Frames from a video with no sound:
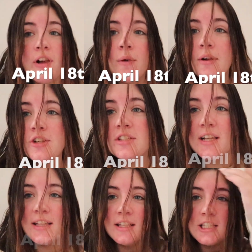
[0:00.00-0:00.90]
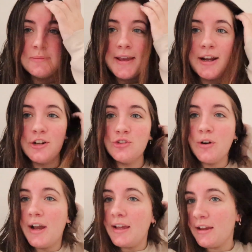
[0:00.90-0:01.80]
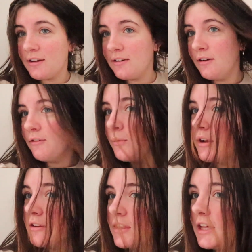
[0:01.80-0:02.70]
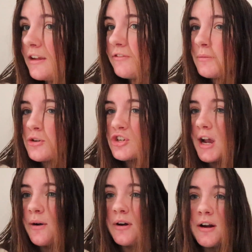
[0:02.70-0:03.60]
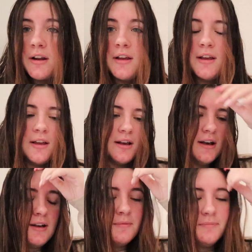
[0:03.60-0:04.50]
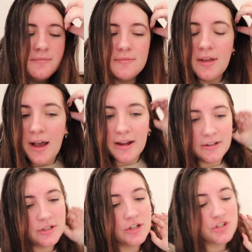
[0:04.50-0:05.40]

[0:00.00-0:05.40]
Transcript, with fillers: of all, I wanted to say this is my hair drying weirdly from a shower. Um, I took a